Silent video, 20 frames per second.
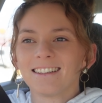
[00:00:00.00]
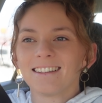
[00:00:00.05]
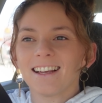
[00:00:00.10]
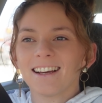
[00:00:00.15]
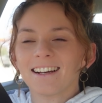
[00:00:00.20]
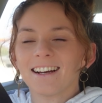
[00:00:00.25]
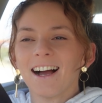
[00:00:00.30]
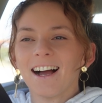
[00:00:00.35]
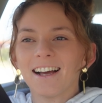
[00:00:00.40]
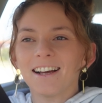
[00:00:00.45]

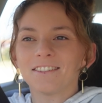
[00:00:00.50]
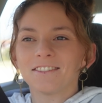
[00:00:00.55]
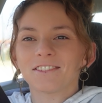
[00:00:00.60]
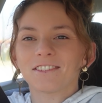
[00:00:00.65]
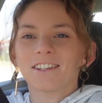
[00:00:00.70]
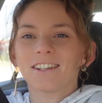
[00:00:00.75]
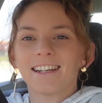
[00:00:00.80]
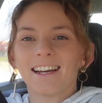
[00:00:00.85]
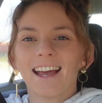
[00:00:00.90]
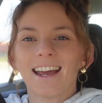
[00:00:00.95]
Like I have
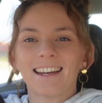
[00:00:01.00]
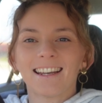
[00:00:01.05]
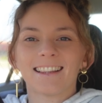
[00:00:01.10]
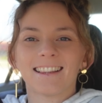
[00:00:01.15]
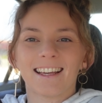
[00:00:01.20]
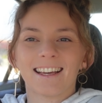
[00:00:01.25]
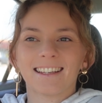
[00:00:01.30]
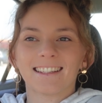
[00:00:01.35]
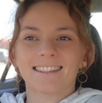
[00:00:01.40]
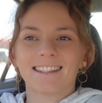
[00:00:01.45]

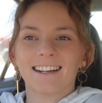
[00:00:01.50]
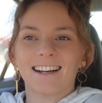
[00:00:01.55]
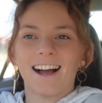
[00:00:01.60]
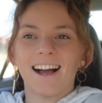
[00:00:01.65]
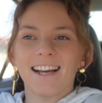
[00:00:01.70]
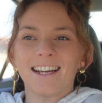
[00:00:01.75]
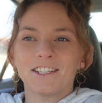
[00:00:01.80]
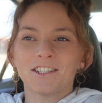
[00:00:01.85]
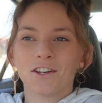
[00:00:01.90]
created this. Like I